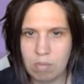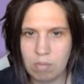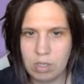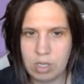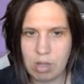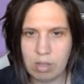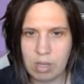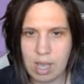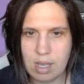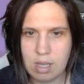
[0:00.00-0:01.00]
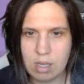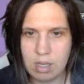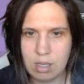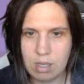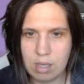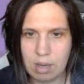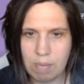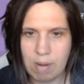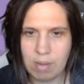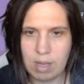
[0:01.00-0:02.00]
Where'd you go, little guy?
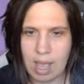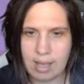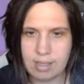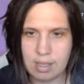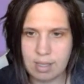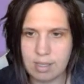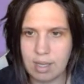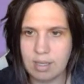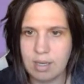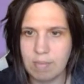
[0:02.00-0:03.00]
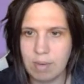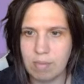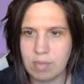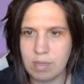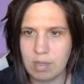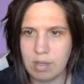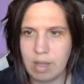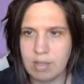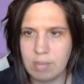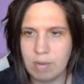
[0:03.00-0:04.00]
Probably accidentally selected him when I was doing the
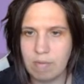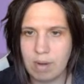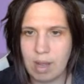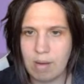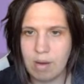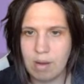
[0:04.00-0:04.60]
clouds and moved him down.